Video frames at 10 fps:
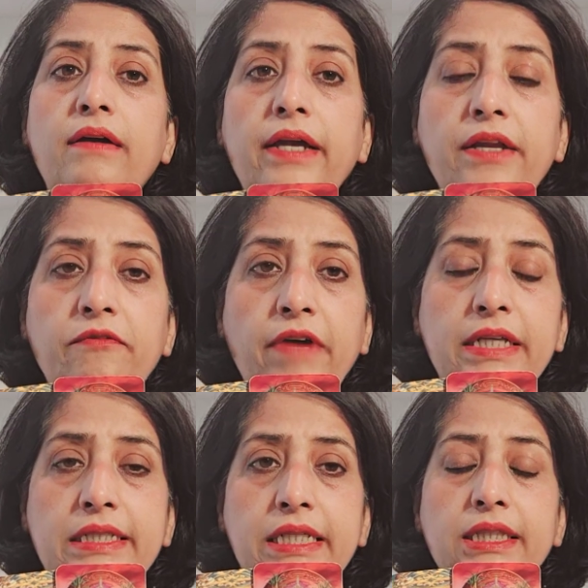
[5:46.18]

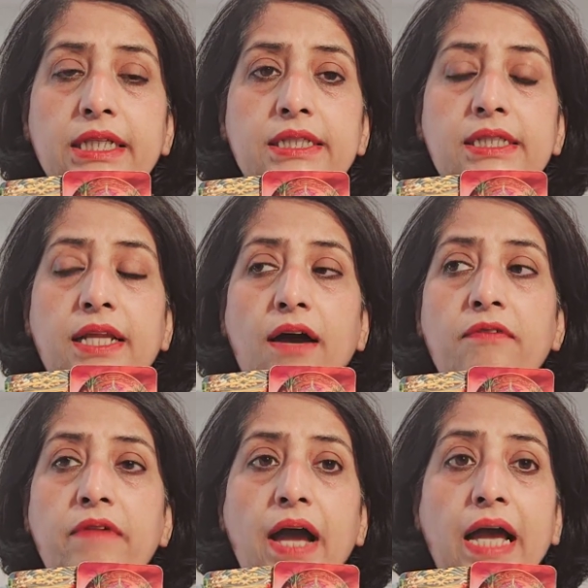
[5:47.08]
invest in this
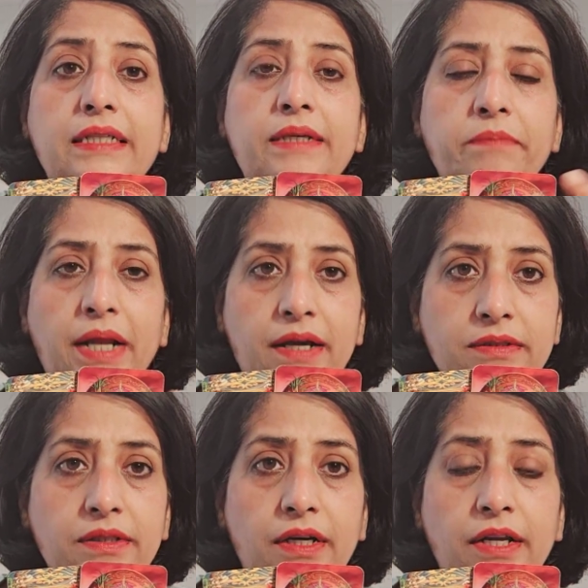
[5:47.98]
love as a
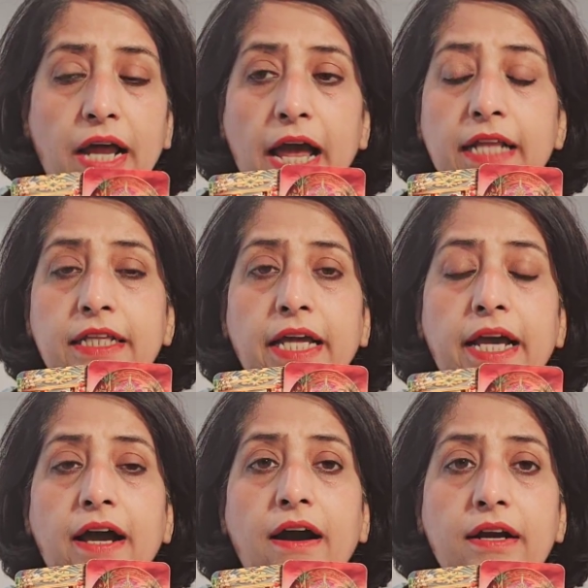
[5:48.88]
marathoner. And
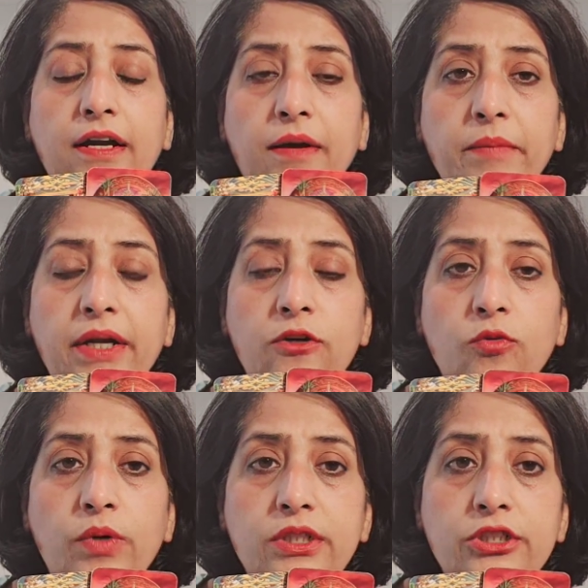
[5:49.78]
they are coming
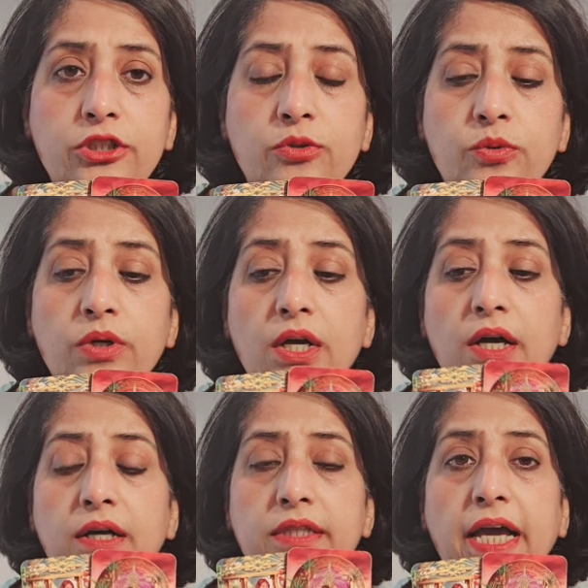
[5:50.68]
towards you.
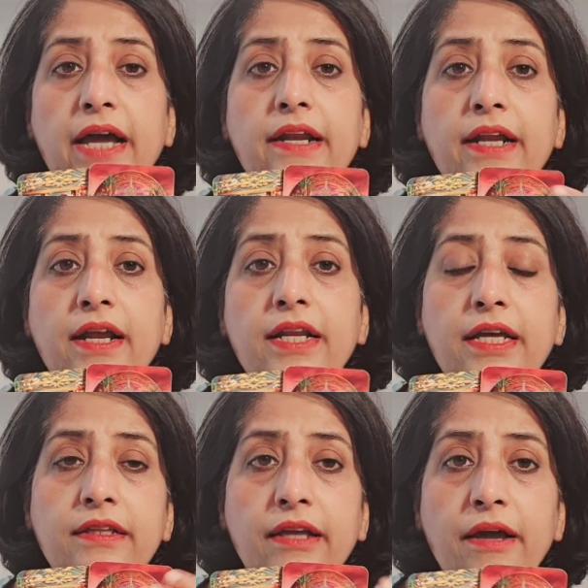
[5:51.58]
They are
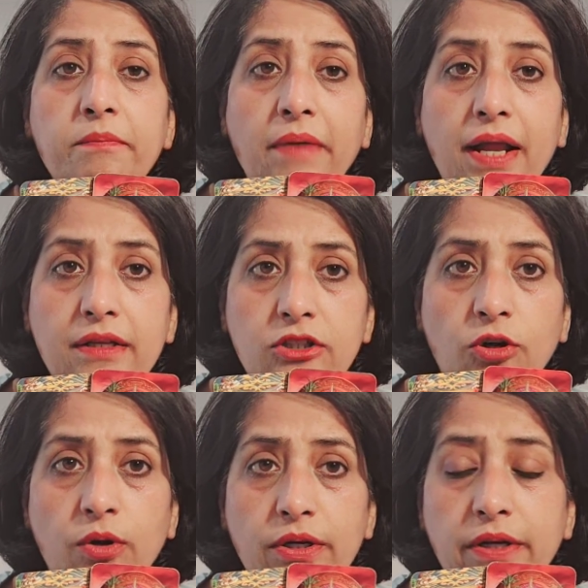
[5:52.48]
running their
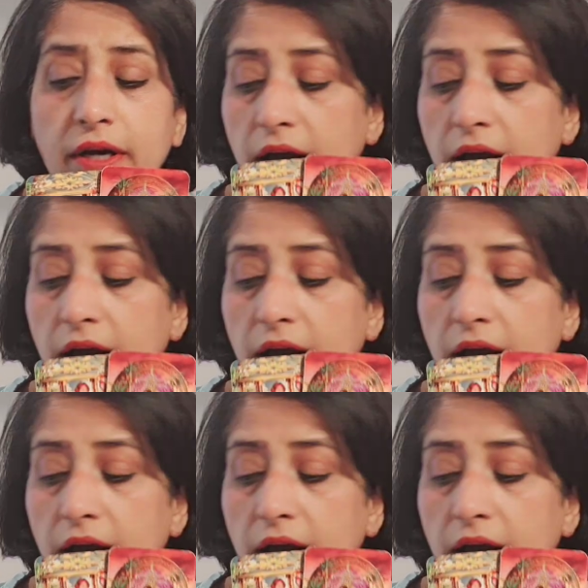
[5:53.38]
marathon.